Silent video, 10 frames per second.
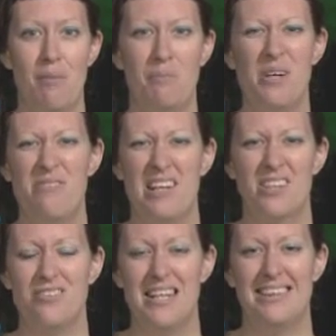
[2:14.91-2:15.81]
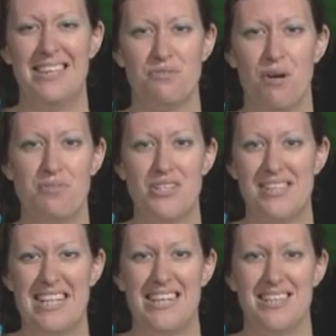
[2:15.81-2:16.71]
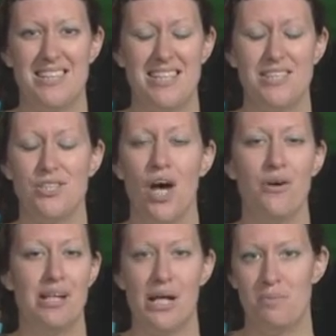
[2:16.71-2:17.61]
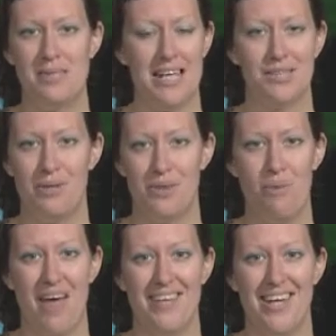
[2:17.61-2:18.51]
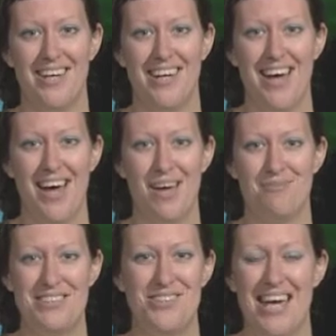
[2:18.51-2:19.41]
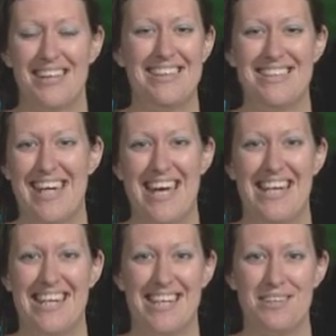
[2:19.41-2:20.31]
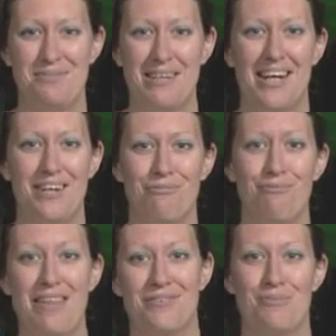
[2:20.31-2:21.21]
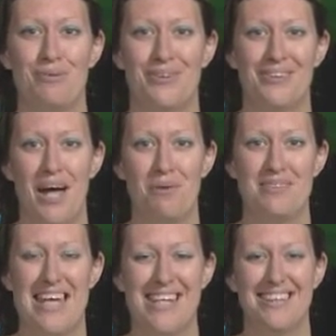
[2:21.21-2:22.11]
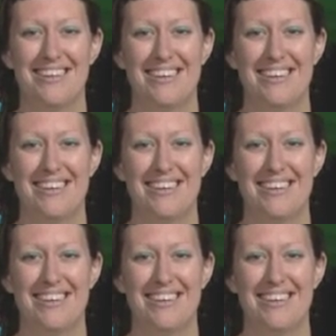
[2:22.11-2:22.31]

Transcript: My boyfriend Chris, he's from New Zealand and he's totally obsessed with the weather. He checks it daily and gives me kind of weather report updates.